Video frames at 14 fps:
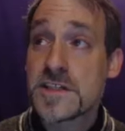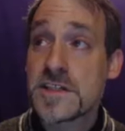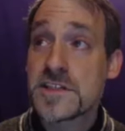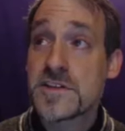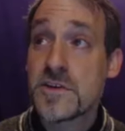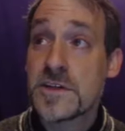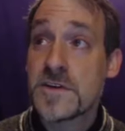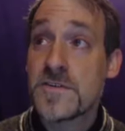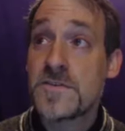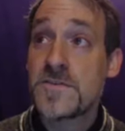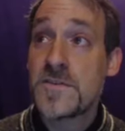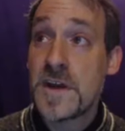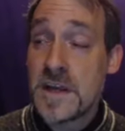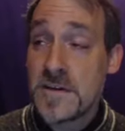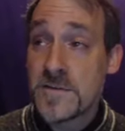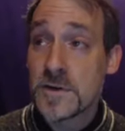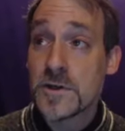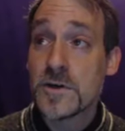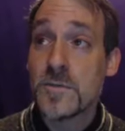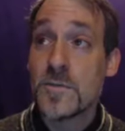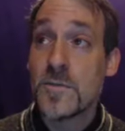selection is going to
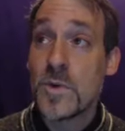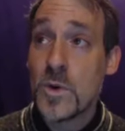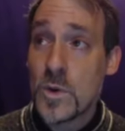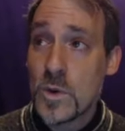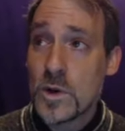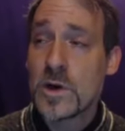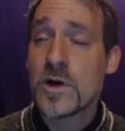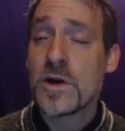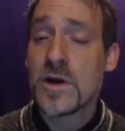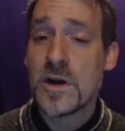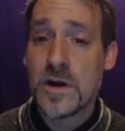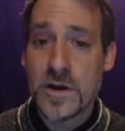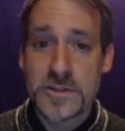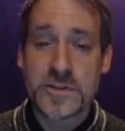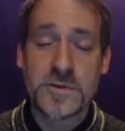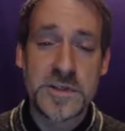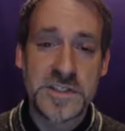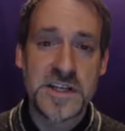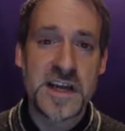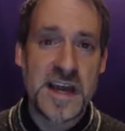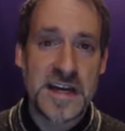favor more
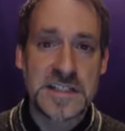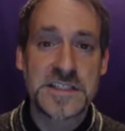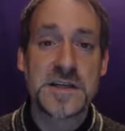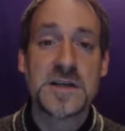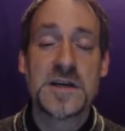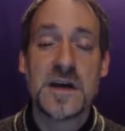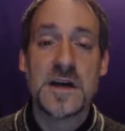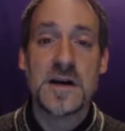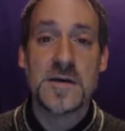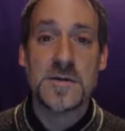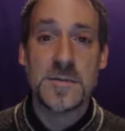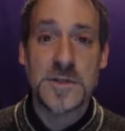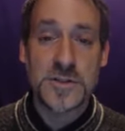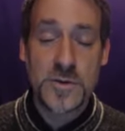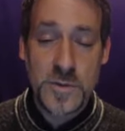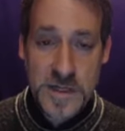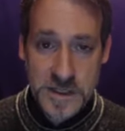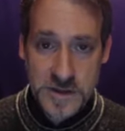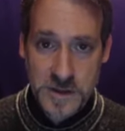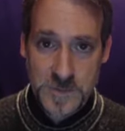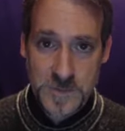altruistic acts uh,
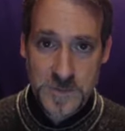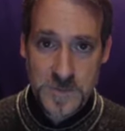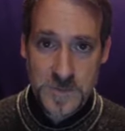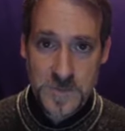between them.